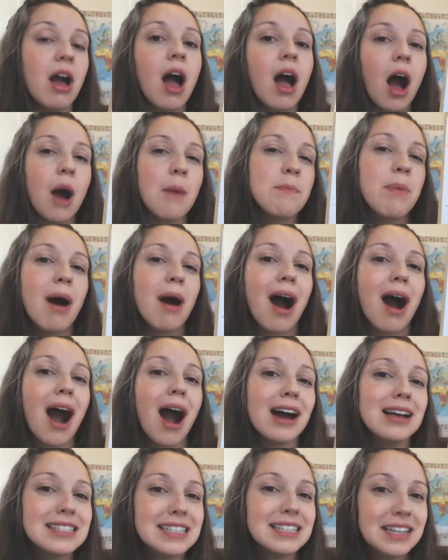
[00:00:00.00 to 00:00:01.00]
a
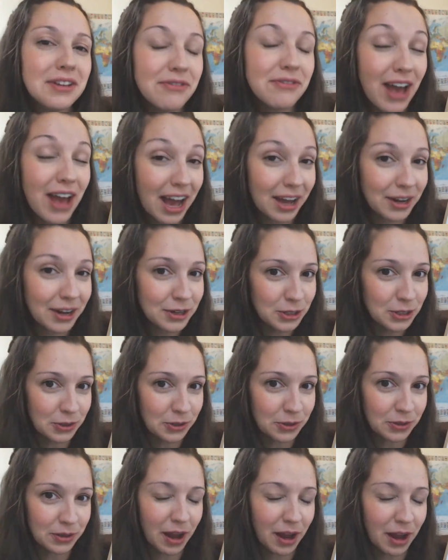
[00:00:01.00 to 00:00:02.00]
positive
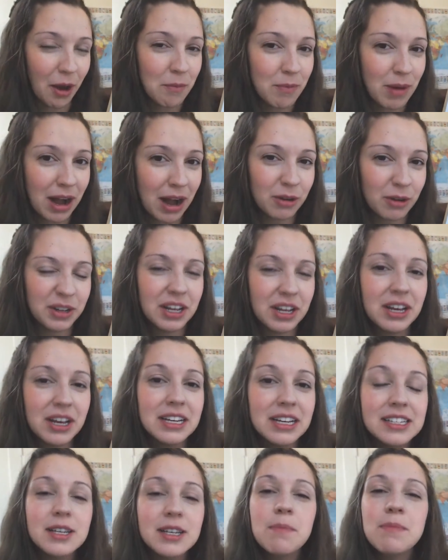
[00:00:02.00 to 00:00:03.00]
attitude about
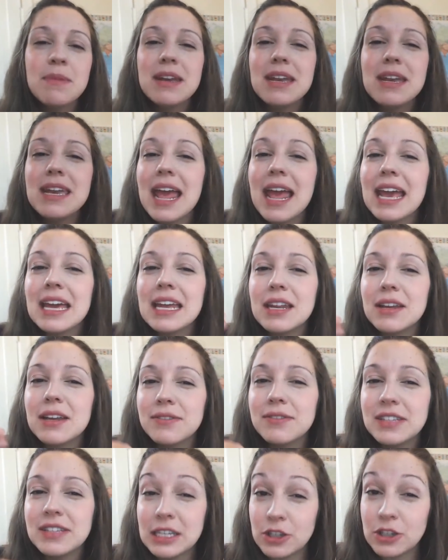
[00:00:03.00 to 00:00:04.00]
some negative
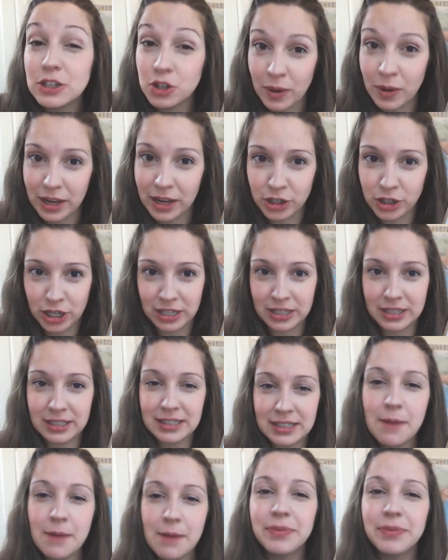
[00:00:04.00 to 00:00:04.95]
situations.